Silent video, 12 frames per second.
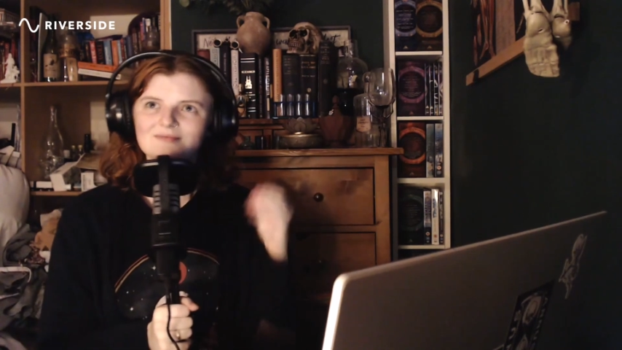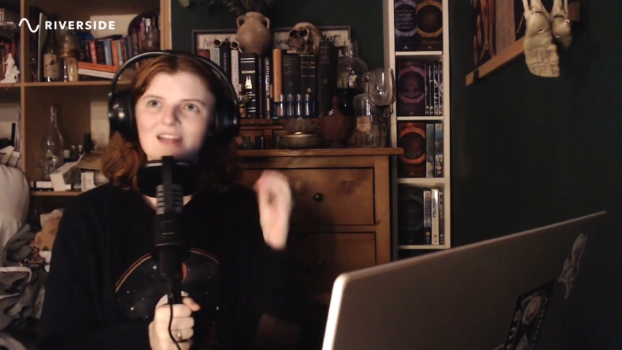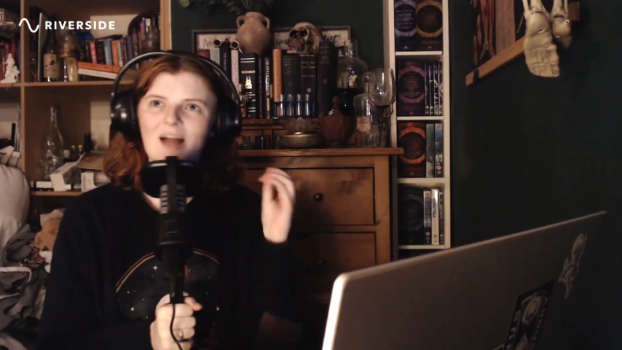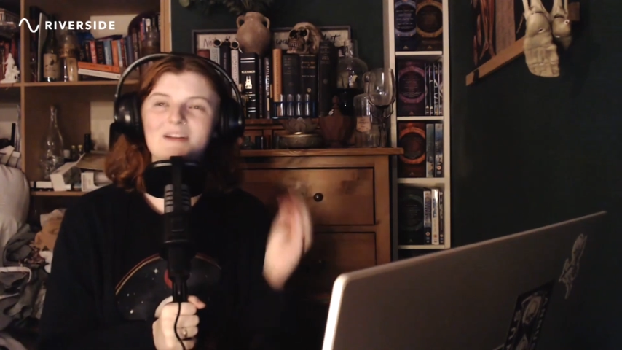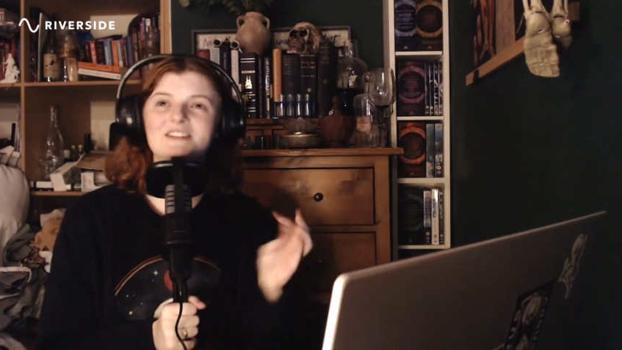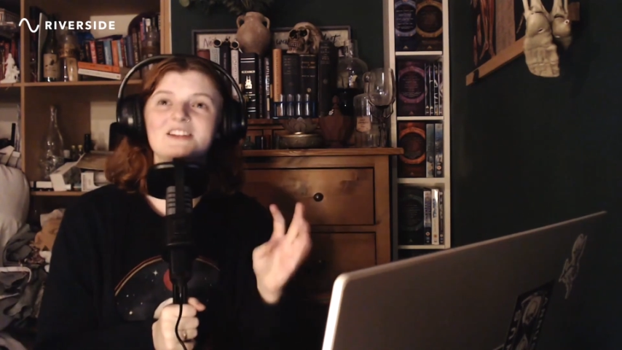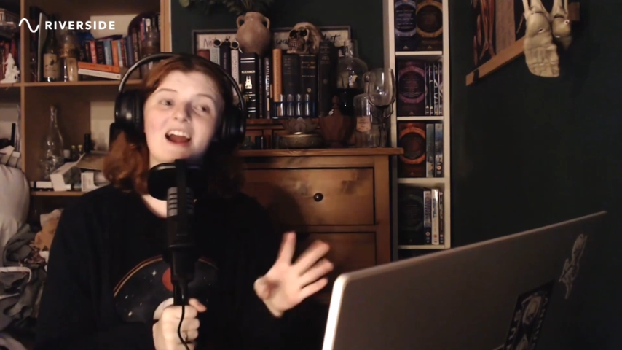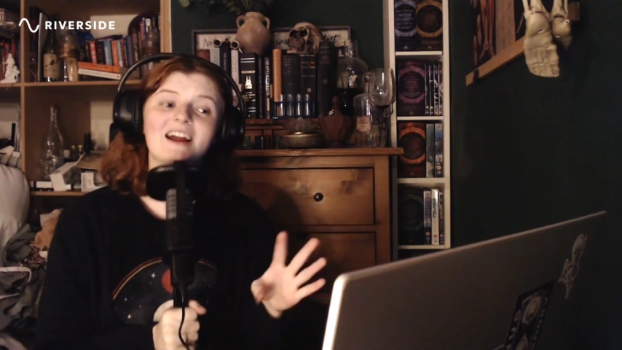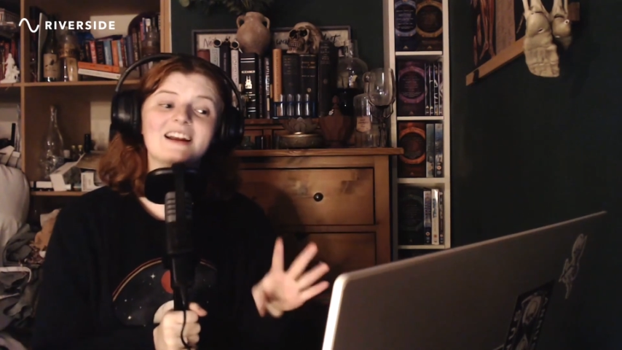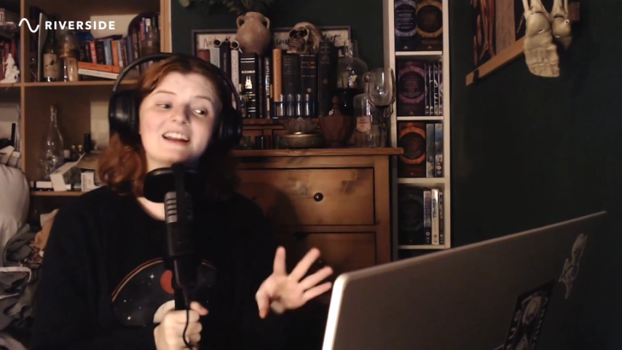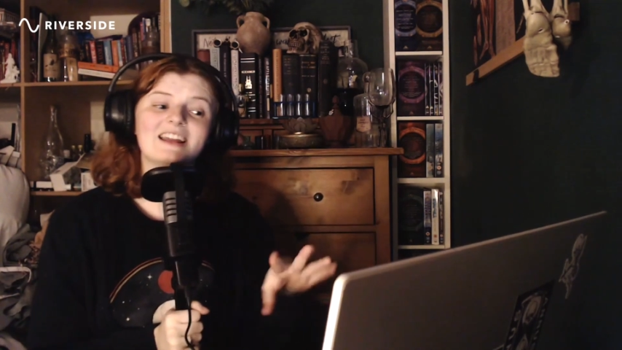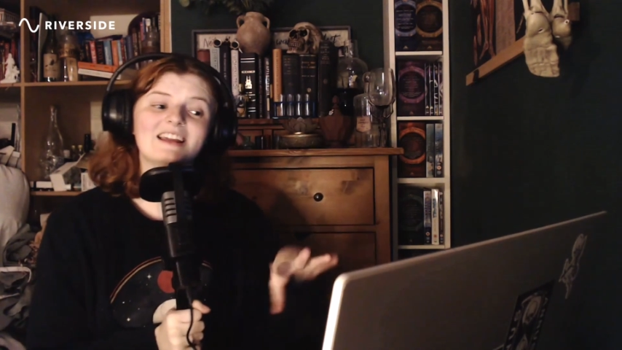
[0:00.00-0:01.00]
I'm not
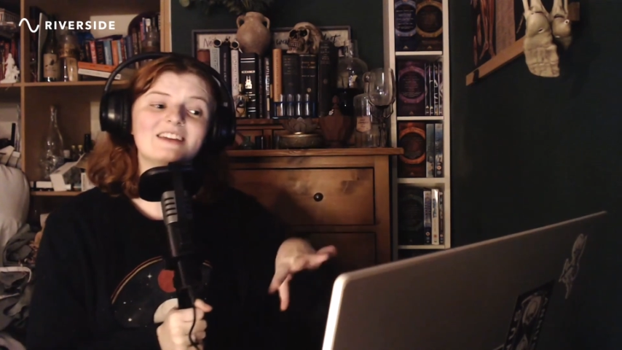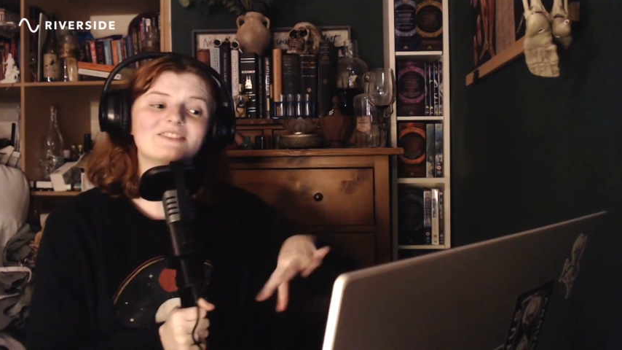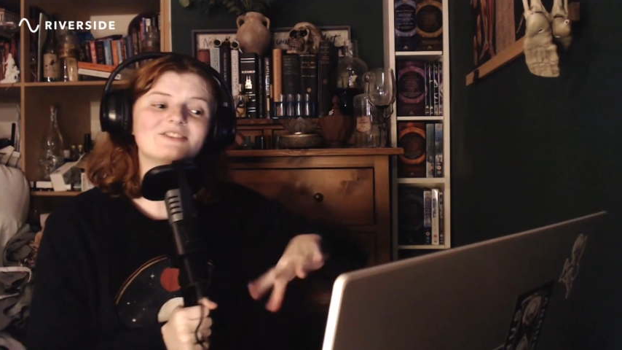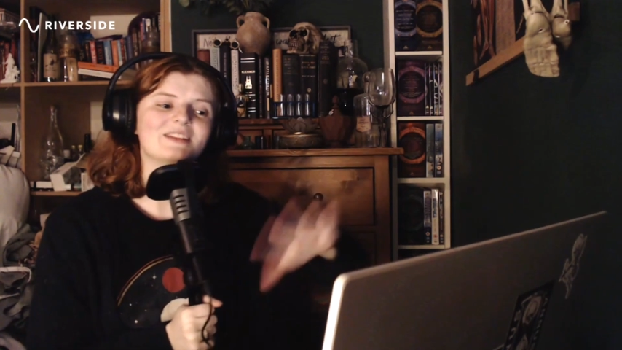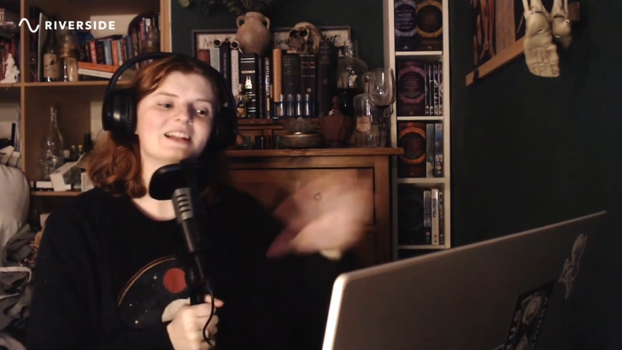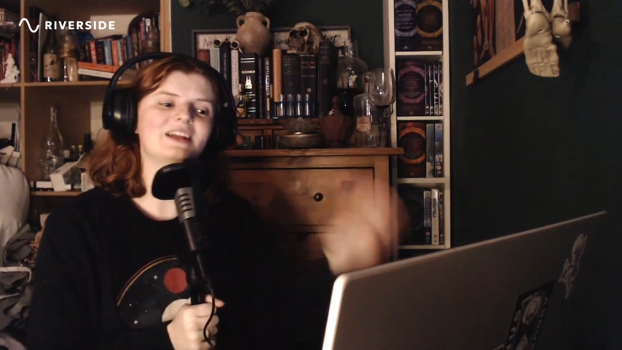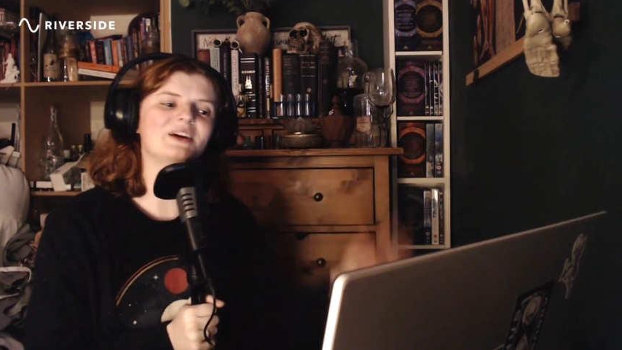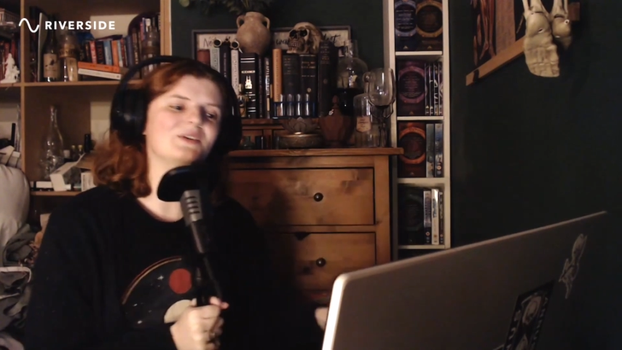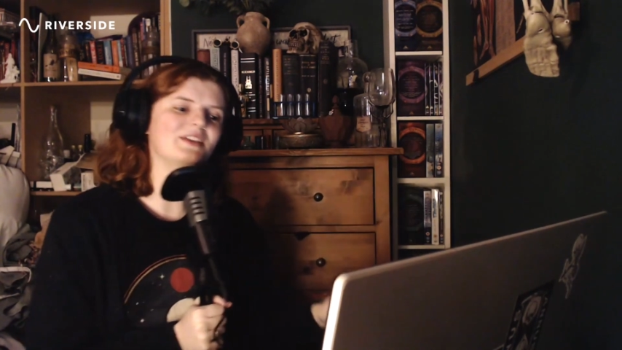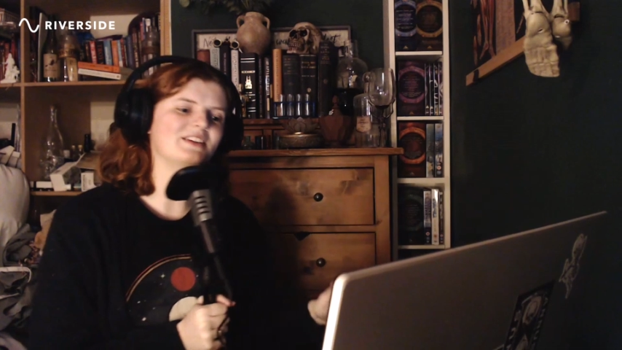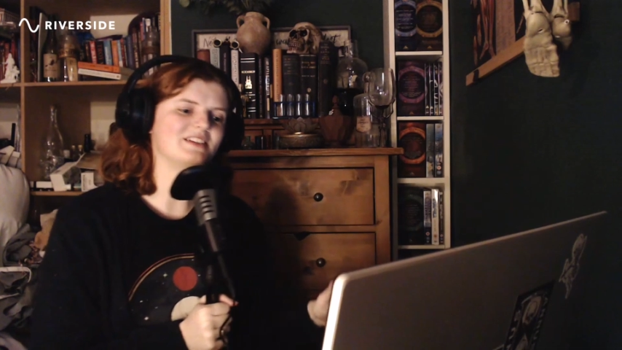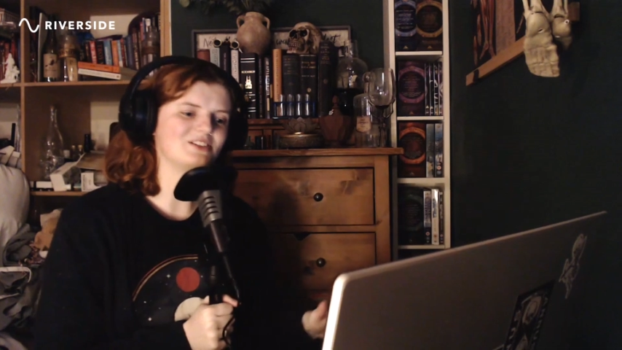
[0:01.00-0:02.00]
entirely familiar
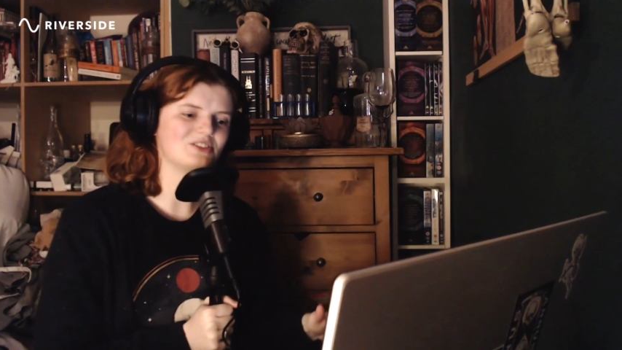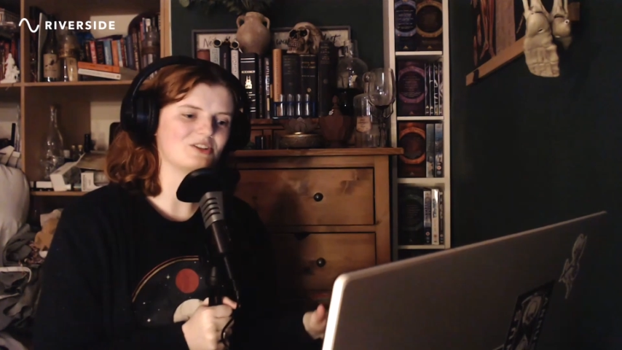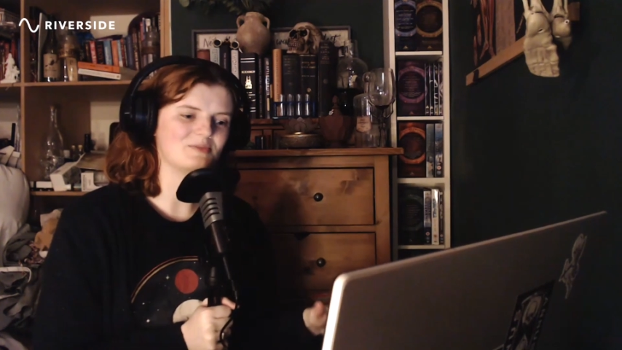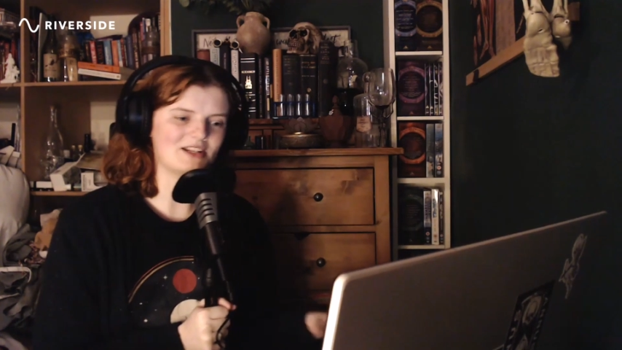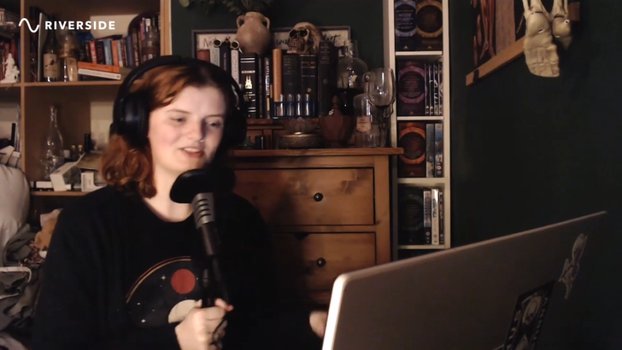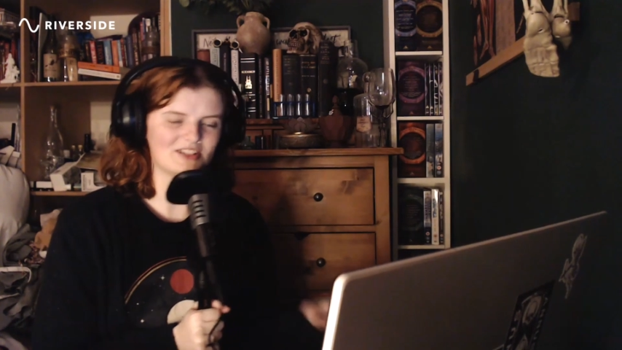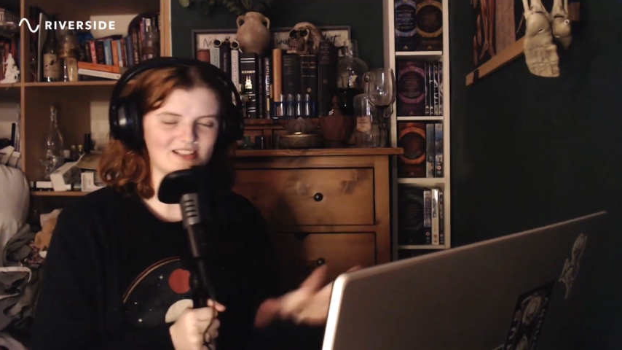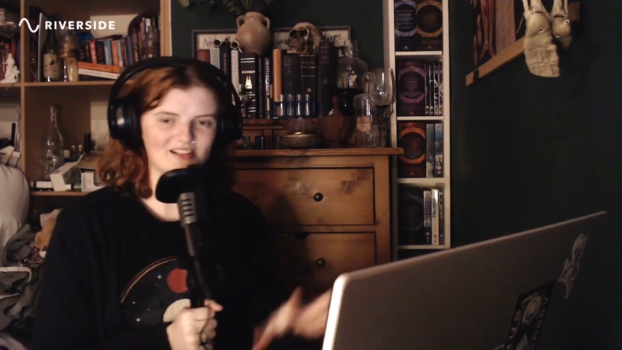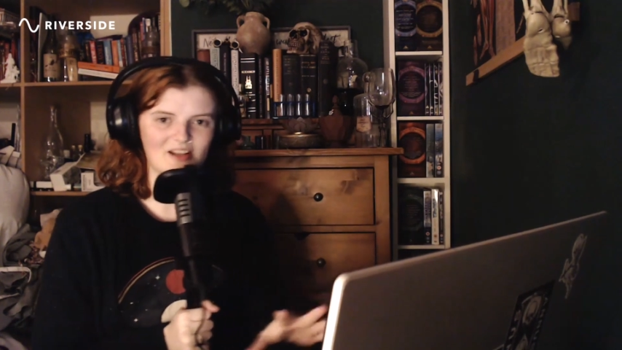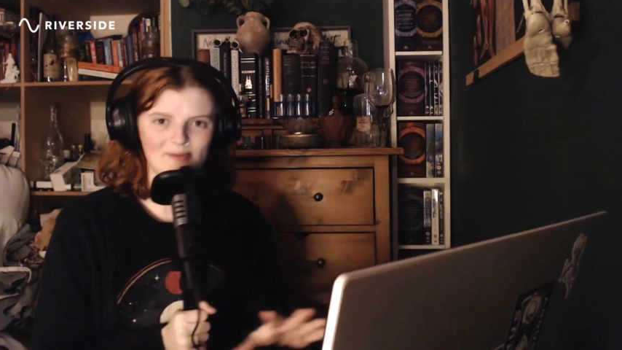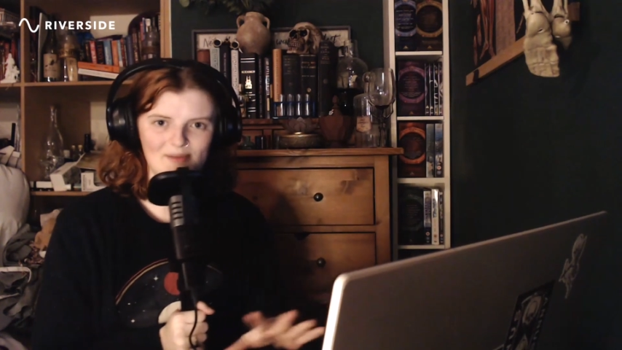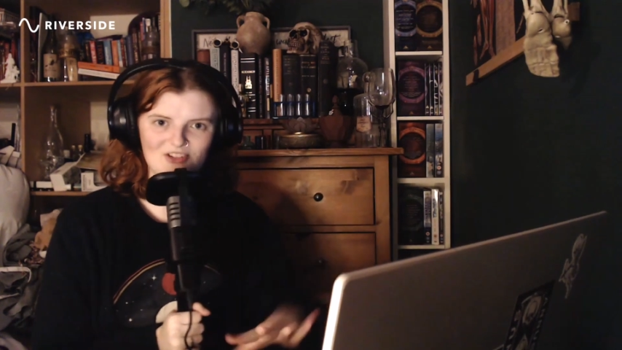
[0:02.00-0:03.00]
with dental metrics and
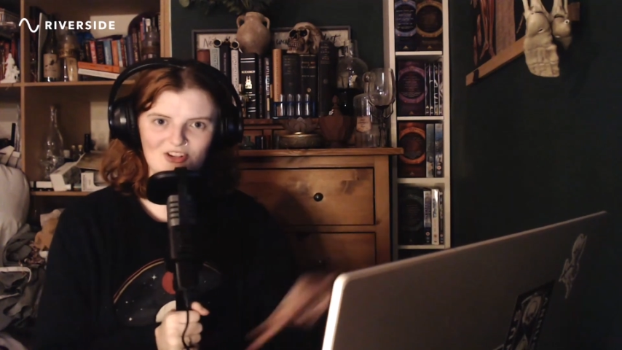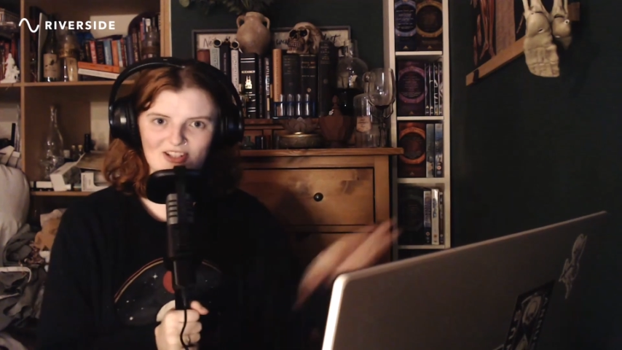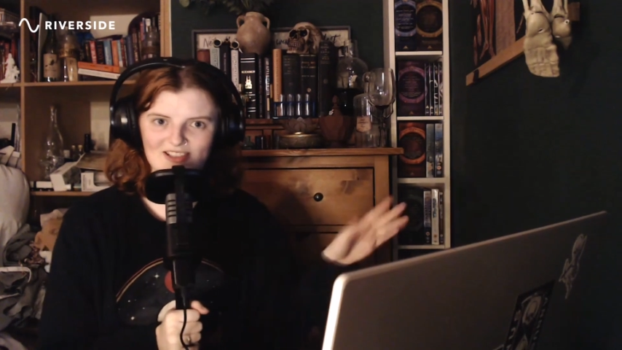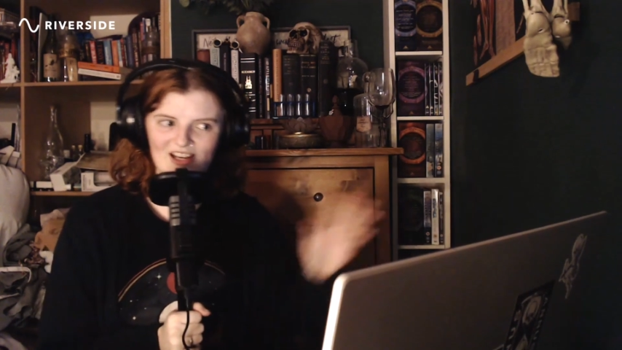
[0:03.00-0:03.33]
non-metrics.